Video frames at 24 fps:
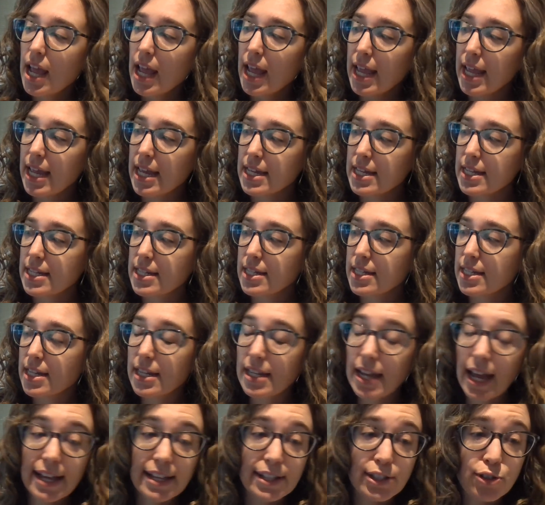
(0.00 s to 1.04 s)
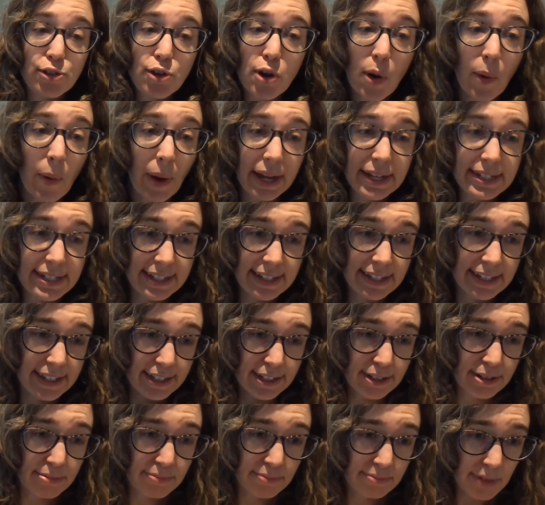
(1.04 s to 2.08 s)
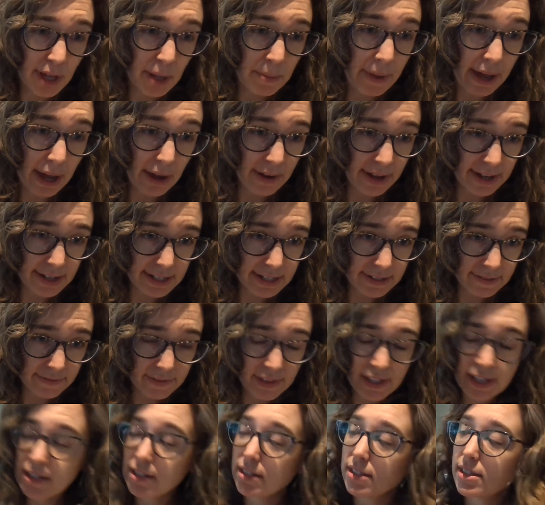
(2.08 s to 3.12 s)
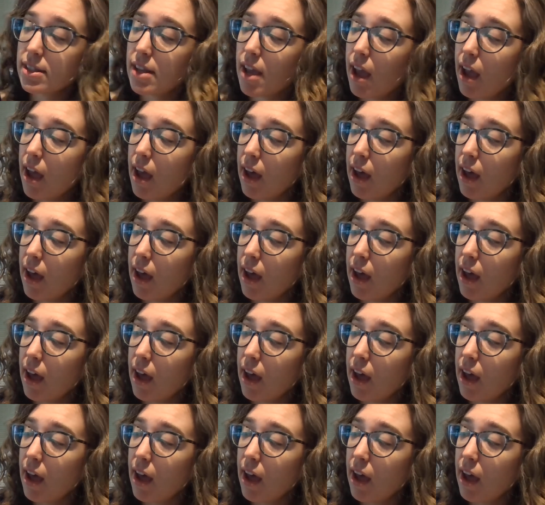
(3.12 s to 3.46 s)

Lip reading: and has no idea about any of this.